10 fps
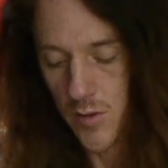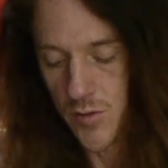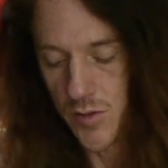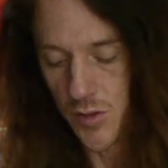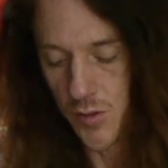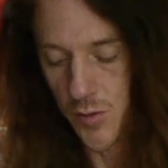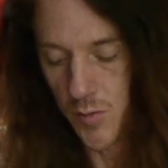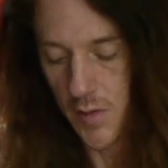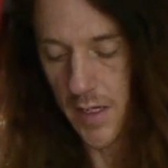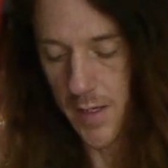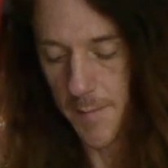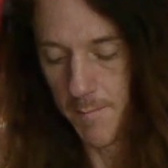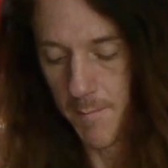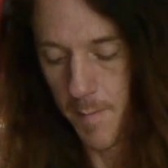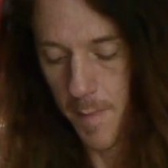to
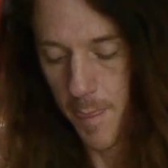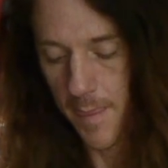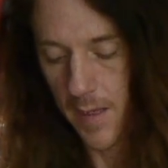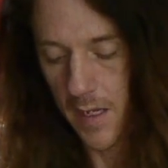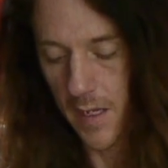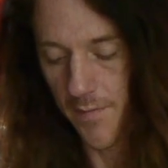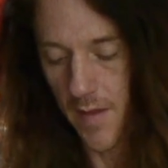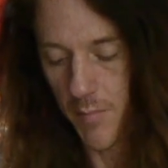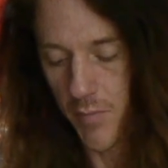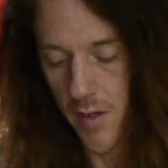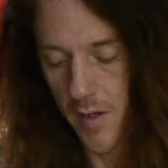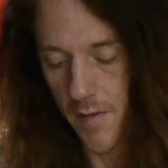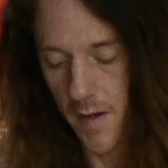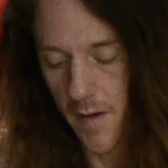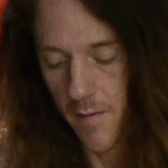get that pot in
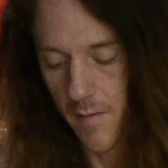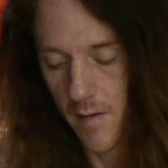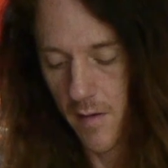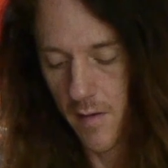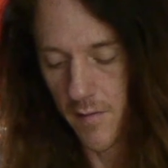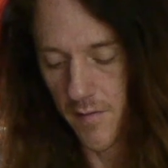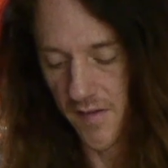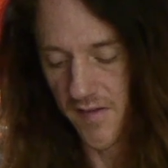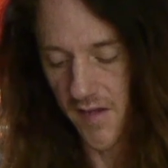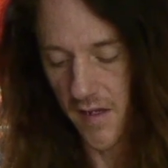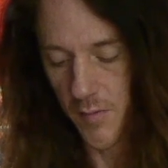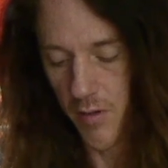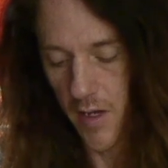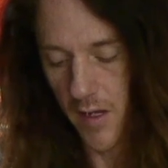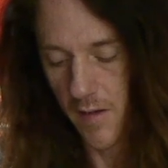there, this size
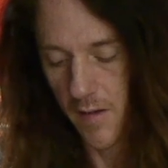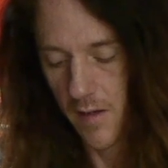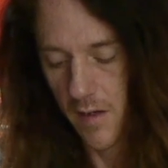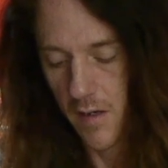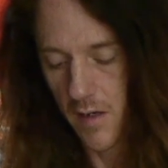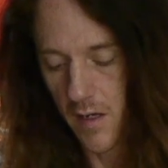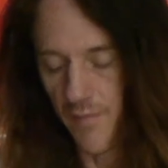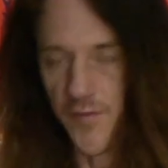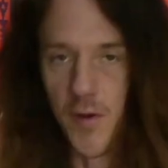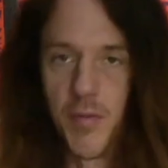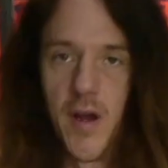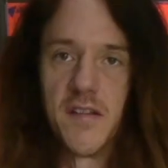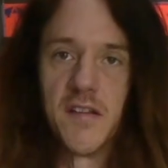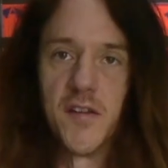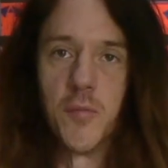pot. If your
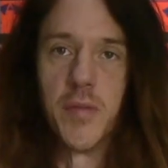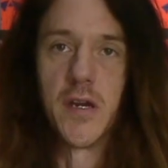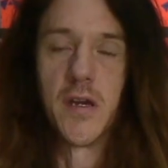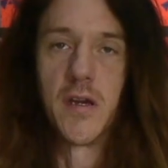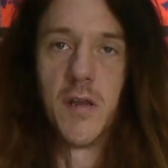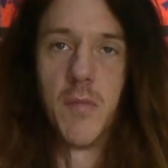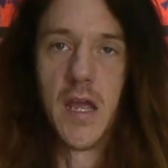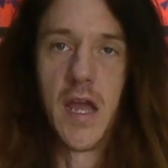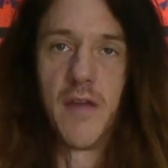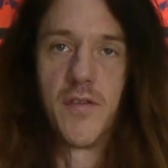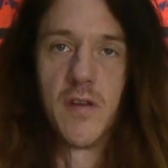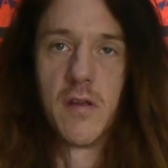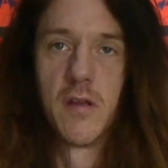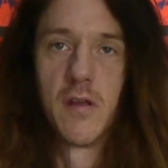pot's a little bigger, you may have to,